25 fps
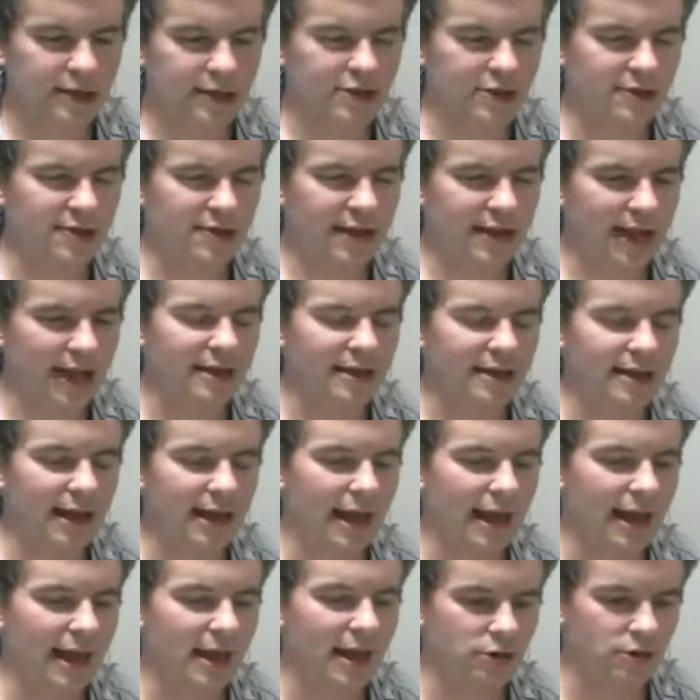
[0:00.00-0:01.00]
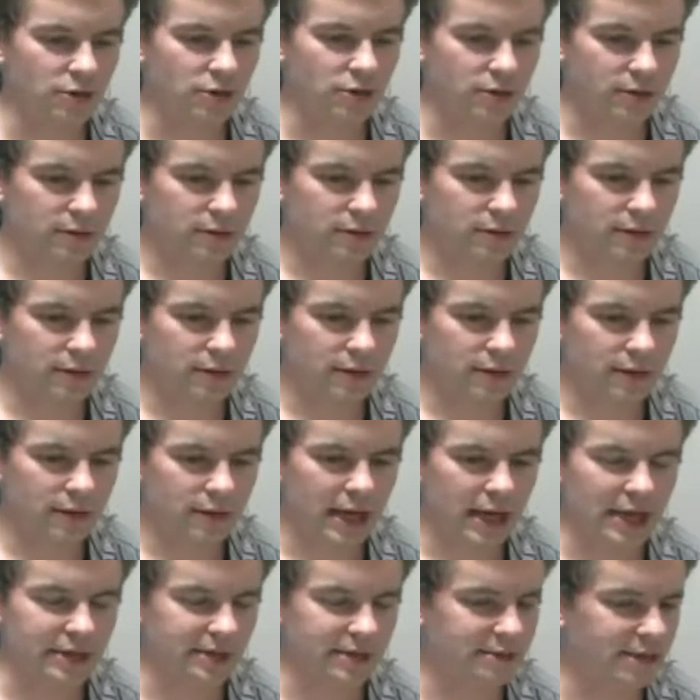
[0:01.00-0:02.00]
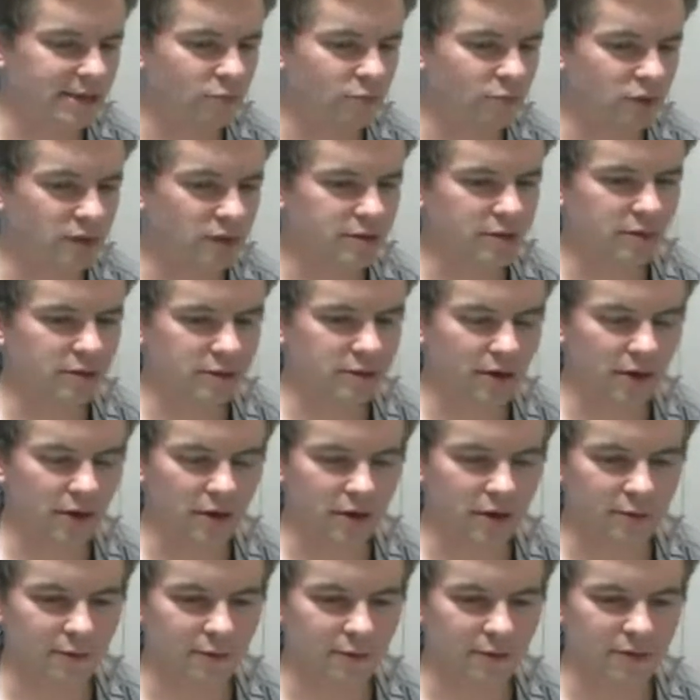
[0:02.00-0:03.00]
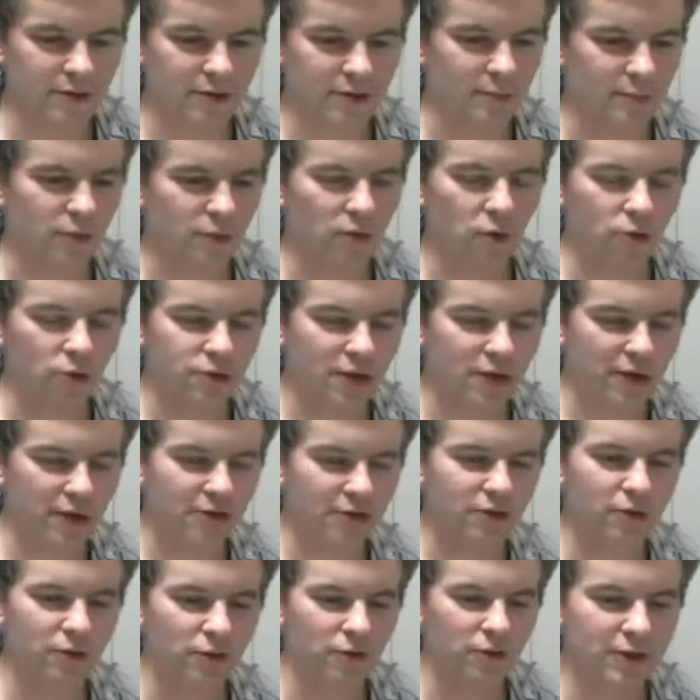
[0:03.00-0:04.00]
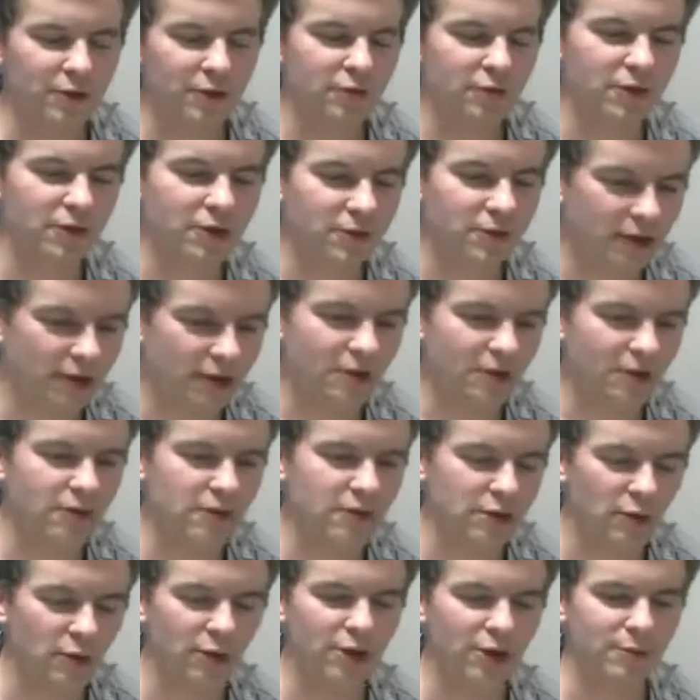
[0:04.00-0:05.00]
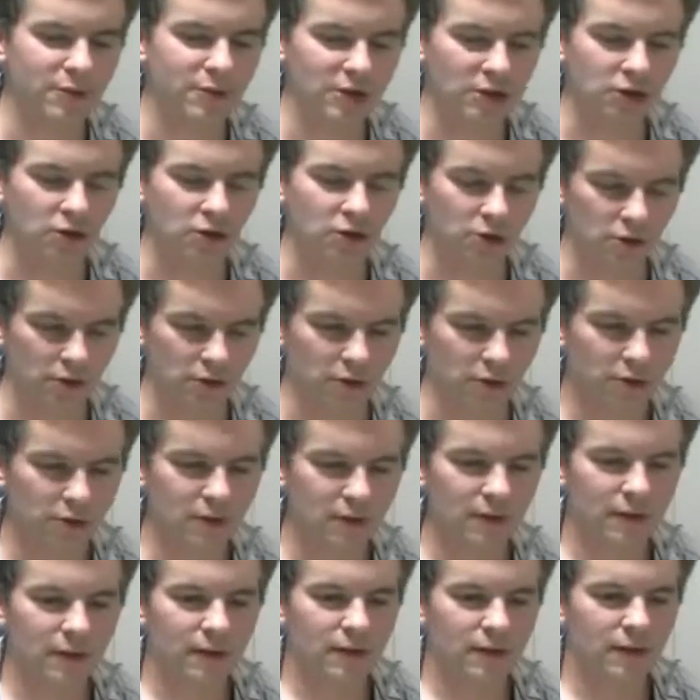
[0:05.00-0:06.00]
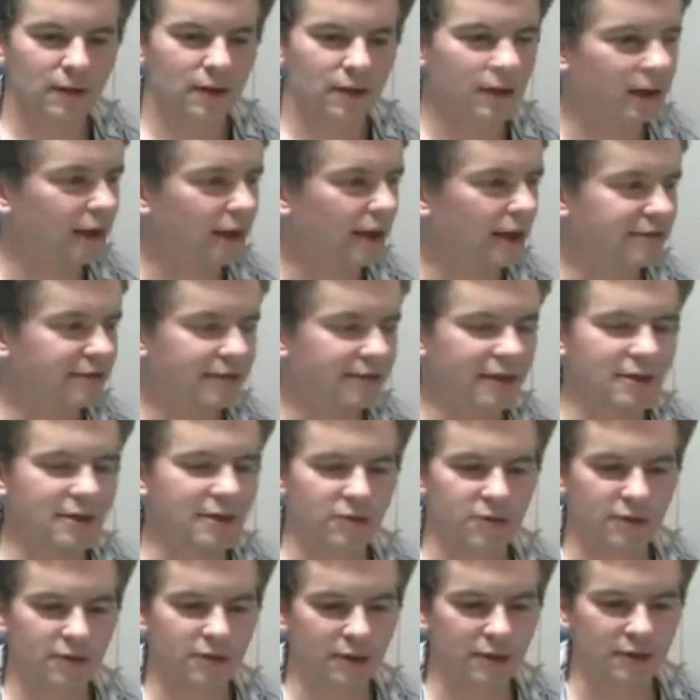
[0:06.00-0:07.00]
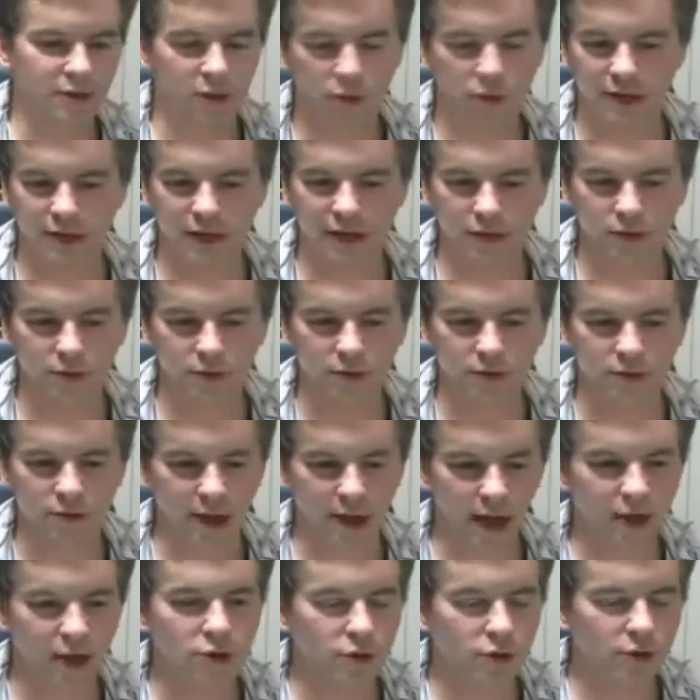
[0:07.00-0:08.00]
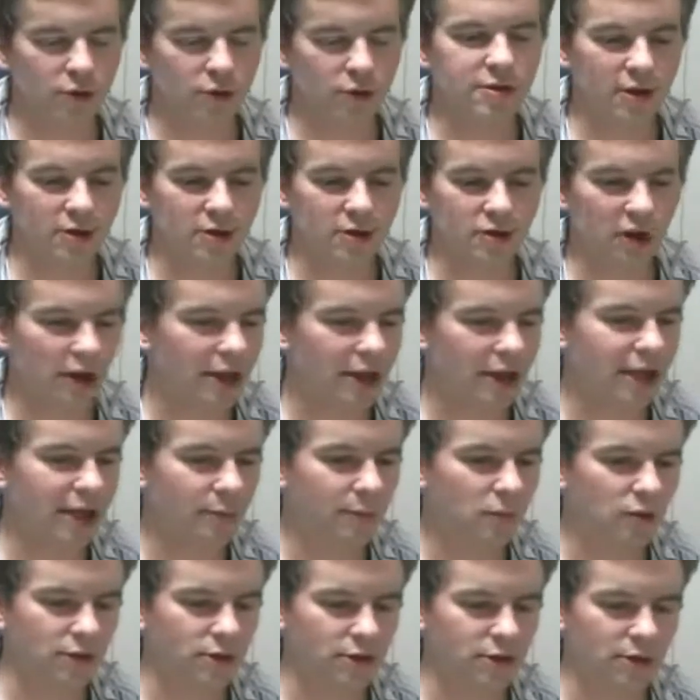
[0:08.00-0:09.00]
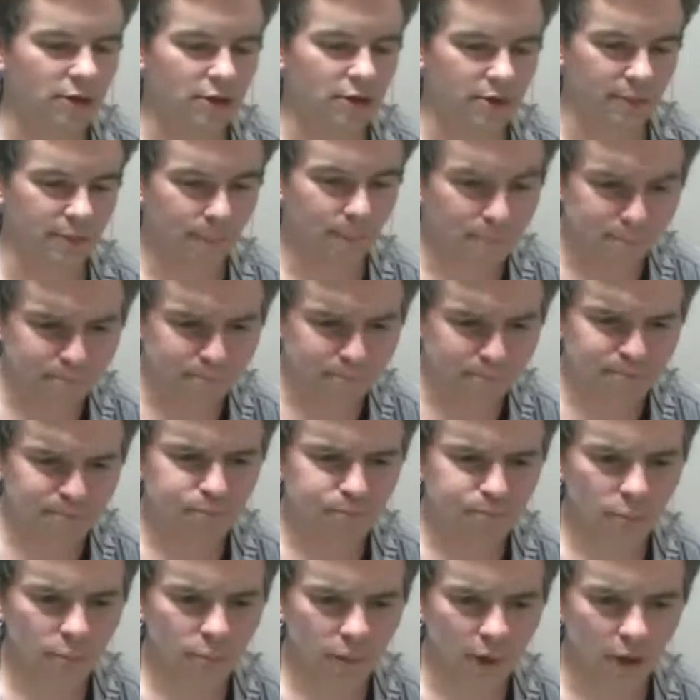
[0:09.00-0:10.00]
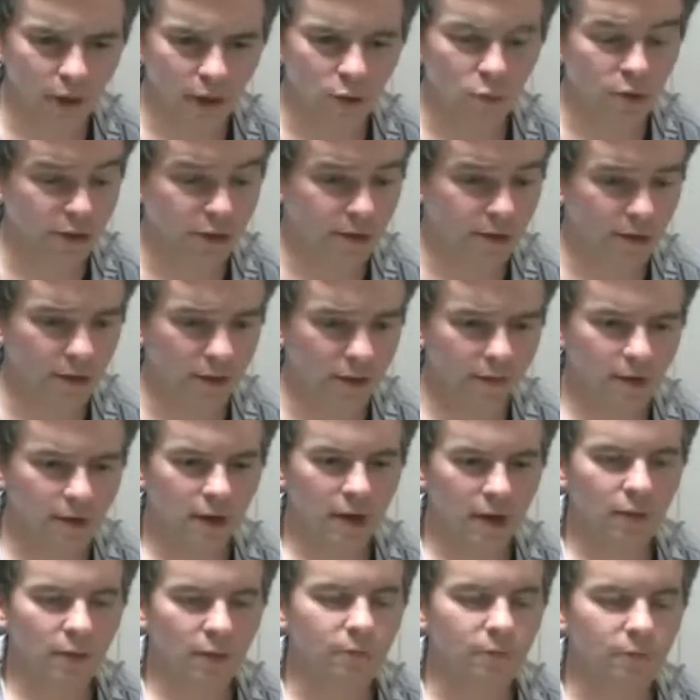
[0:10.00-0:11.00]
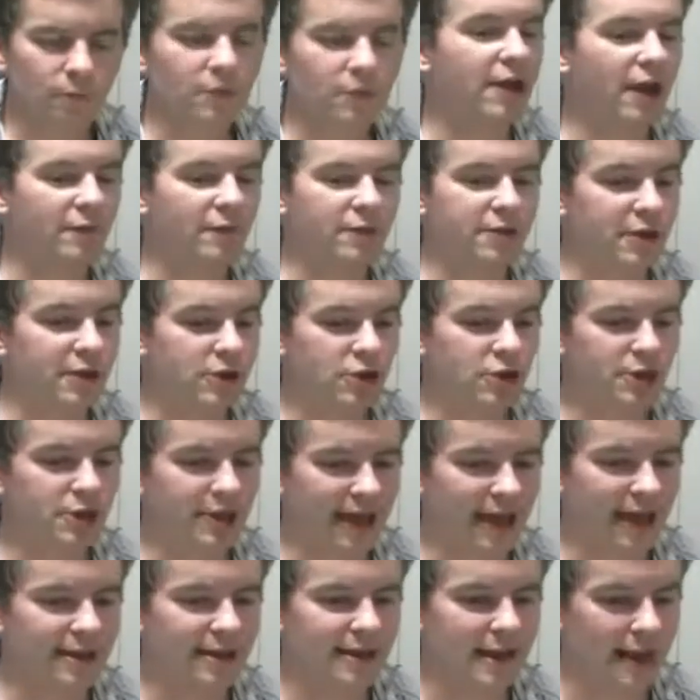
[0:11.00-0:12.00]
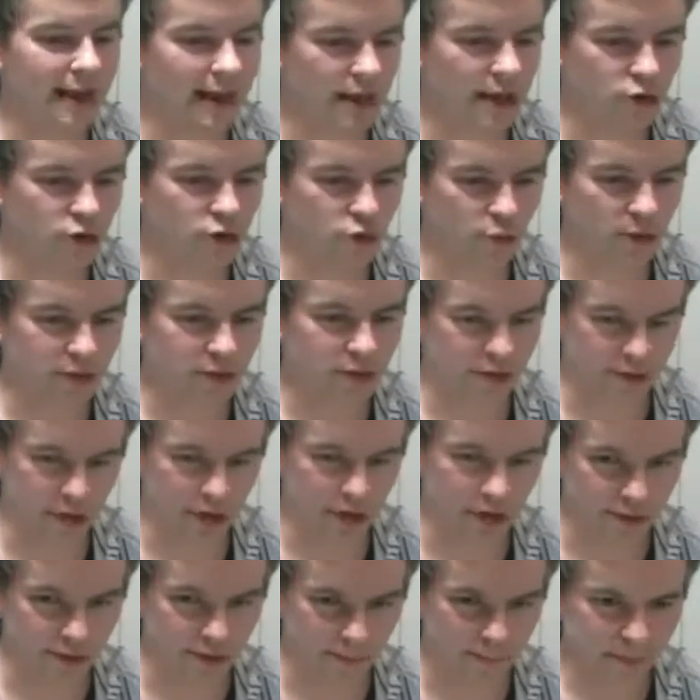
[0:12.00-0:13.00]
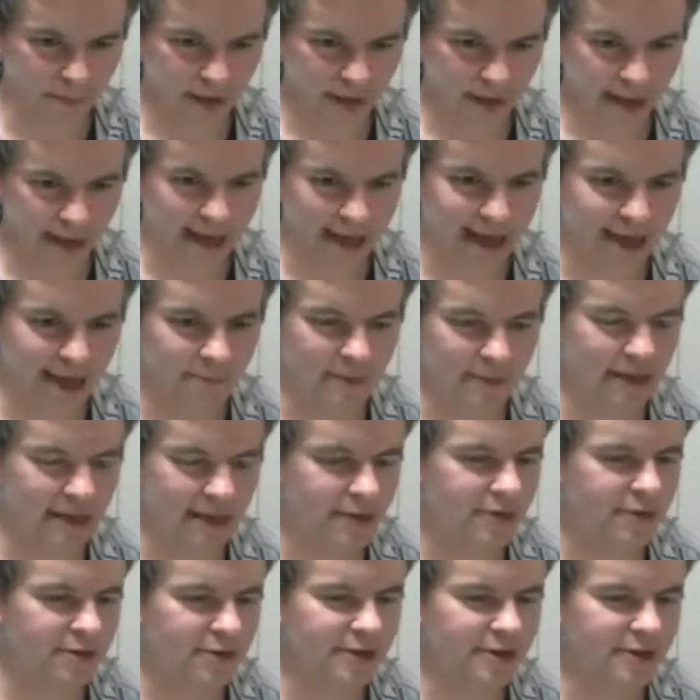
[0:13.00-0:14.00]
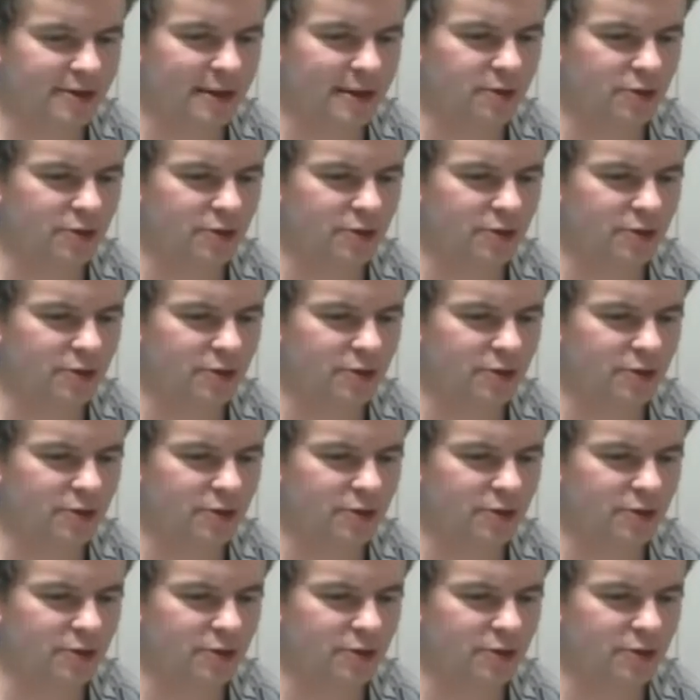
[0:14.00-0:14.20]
It just can't end at the same place it started. For example, otaku, if you're an otaku and you want to meet a girl, I'd say to the otaku, yeah, you can start talking about Gundam with her, but the conversation can't end with Gundam. It can't be, in this